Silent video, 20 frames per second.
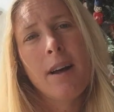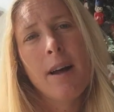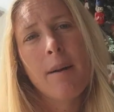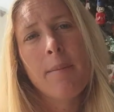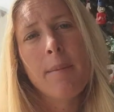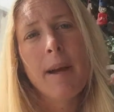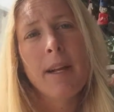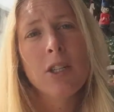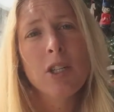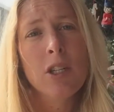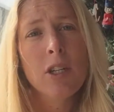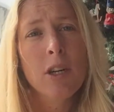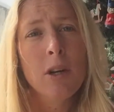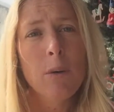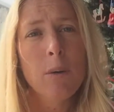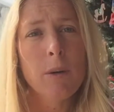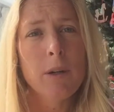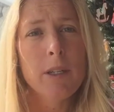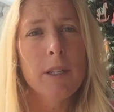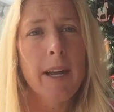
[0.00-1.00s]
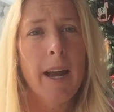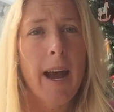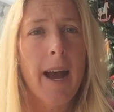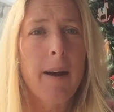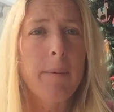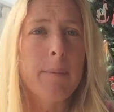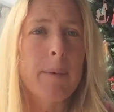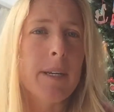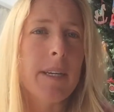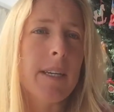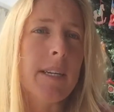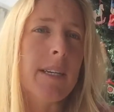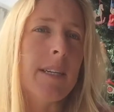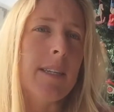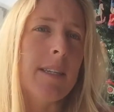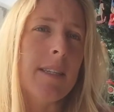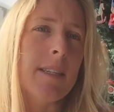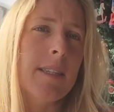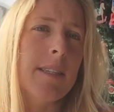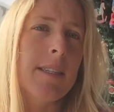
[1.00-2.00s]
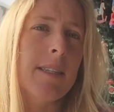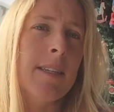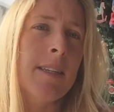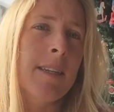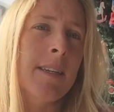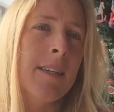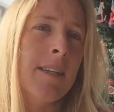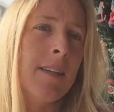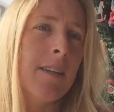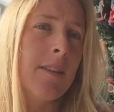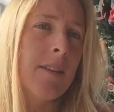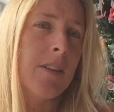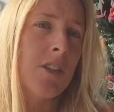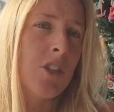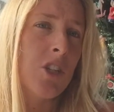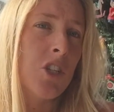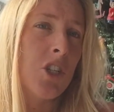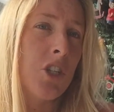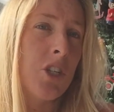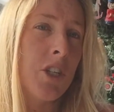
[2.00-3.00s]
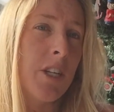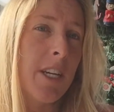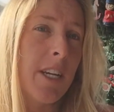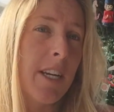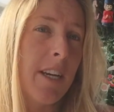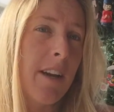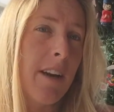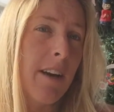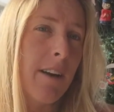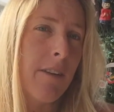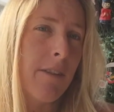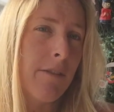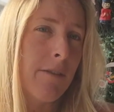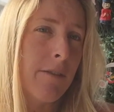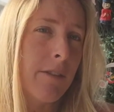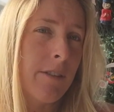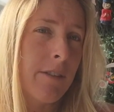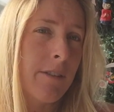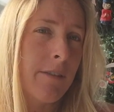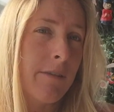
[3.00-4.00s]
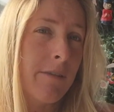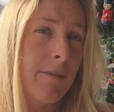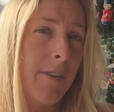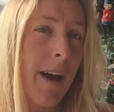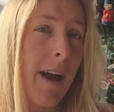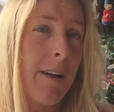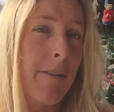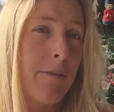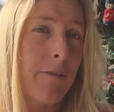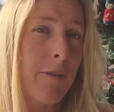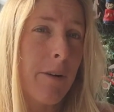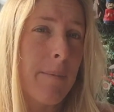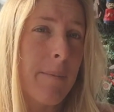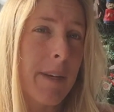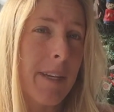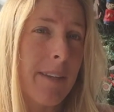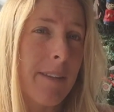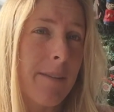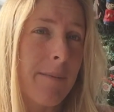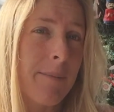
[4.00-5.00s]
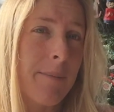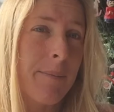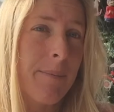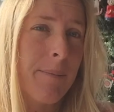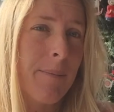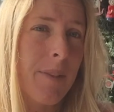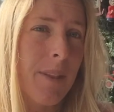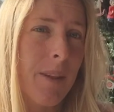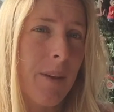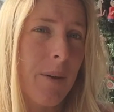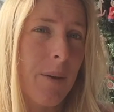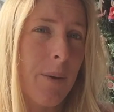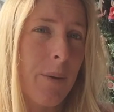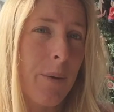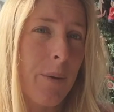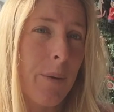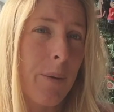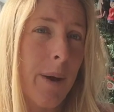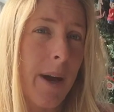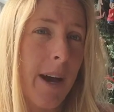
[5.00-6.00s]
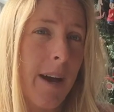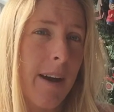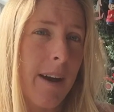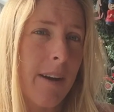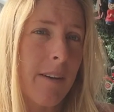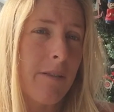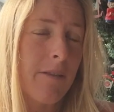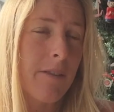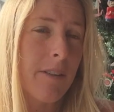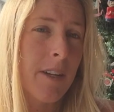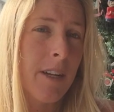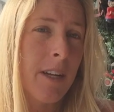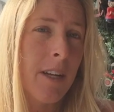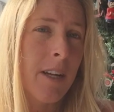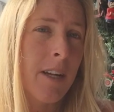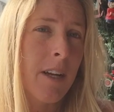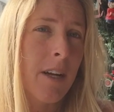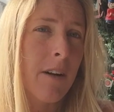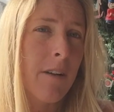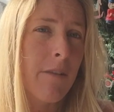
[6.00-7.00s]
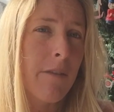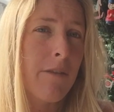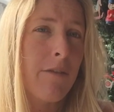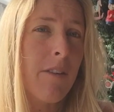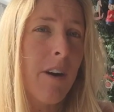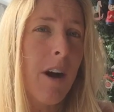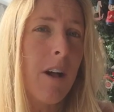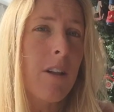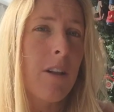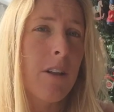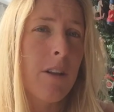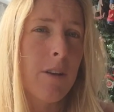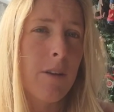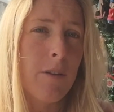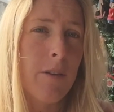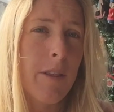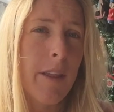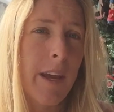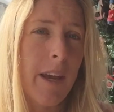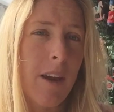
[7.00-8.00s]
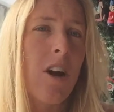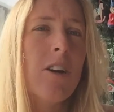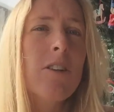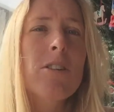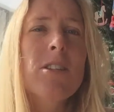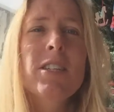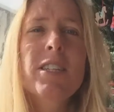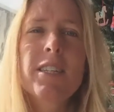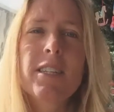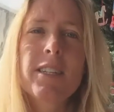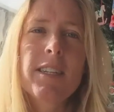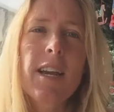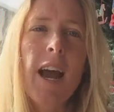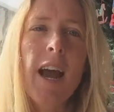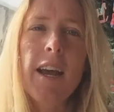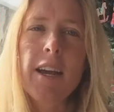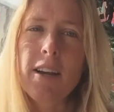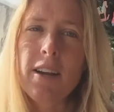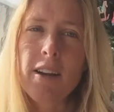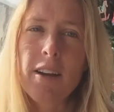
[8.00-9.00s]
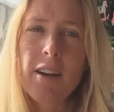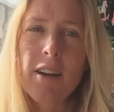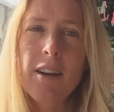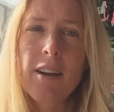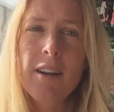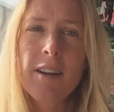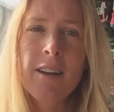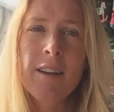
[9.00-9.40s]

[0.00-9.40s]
Imagine Our World Happy is the journey of 5 women who have followed their heart's desire